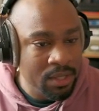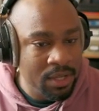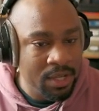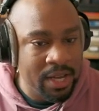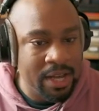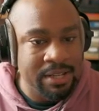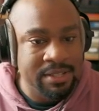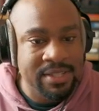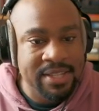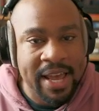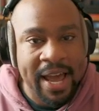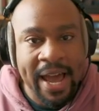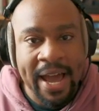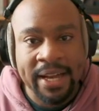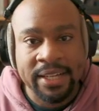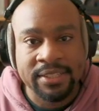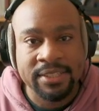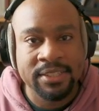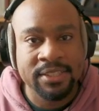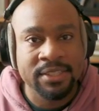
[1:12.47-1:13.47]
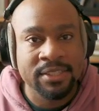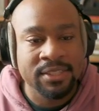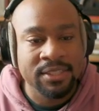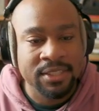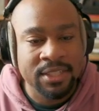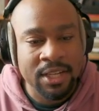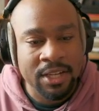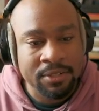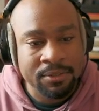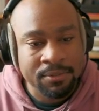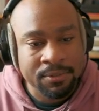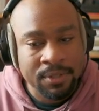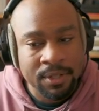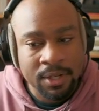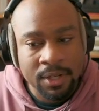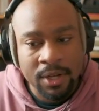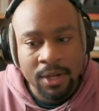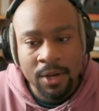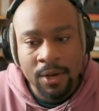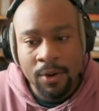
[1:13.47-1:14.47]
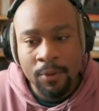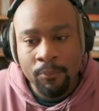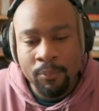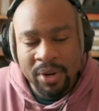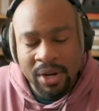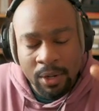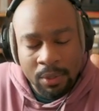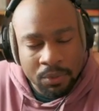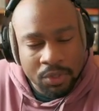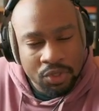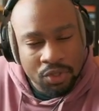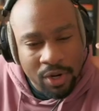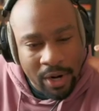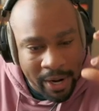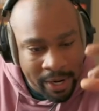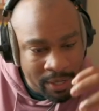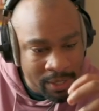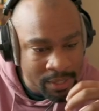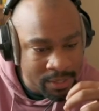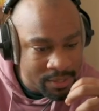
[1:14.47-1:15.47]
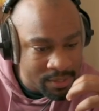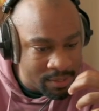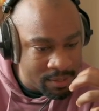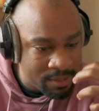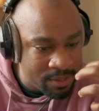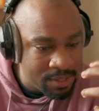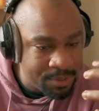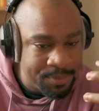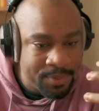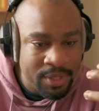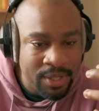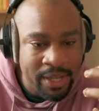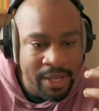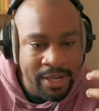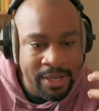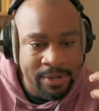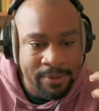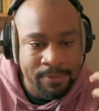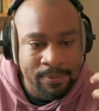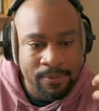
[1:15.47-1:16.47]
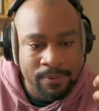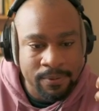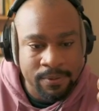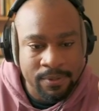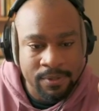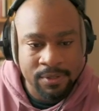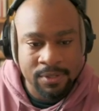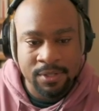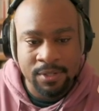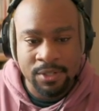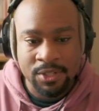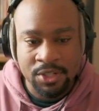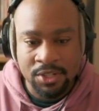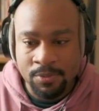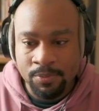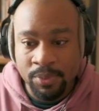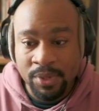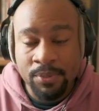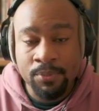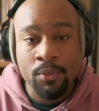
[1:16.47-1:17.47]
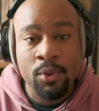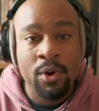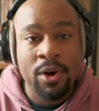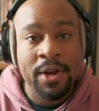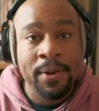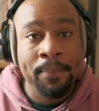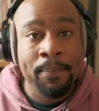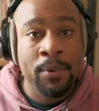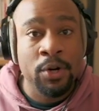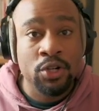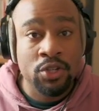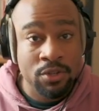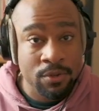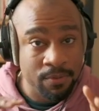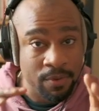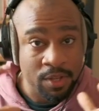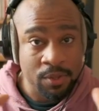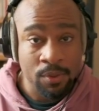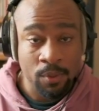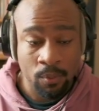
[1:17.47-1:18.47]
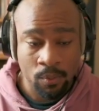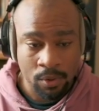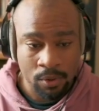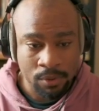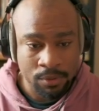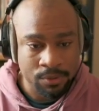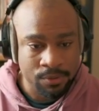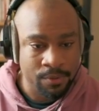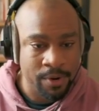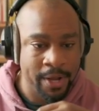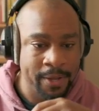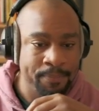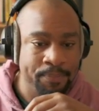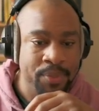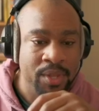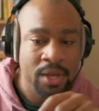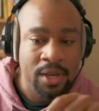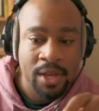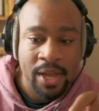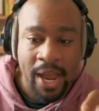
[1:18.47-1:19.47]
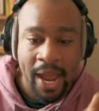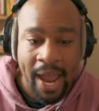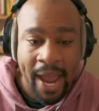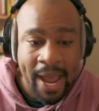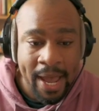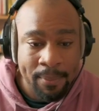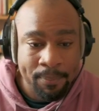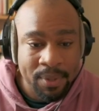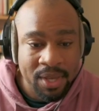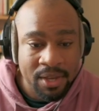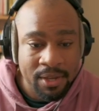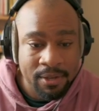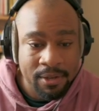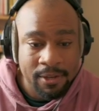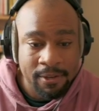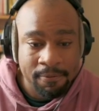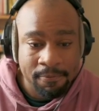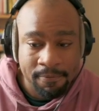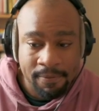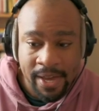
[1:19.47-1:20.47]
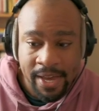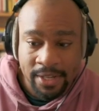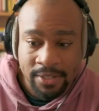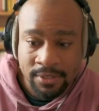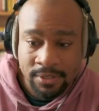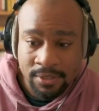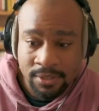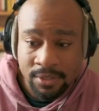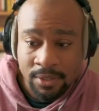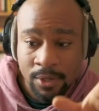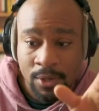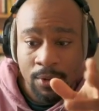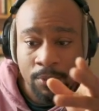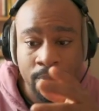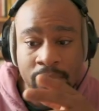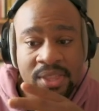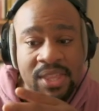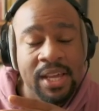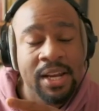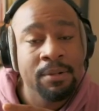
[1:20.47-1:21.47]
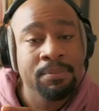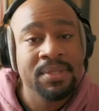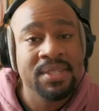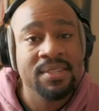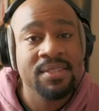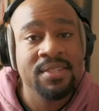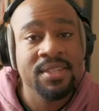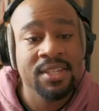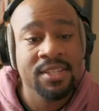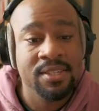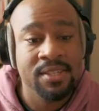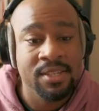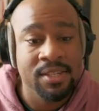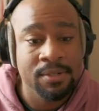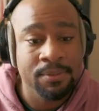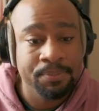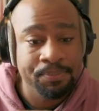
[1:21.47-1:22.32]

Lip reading: attacks and stuff. But I was trying to simulate it to just be more immersive in the world, right? Ambient effects, put that up to 60.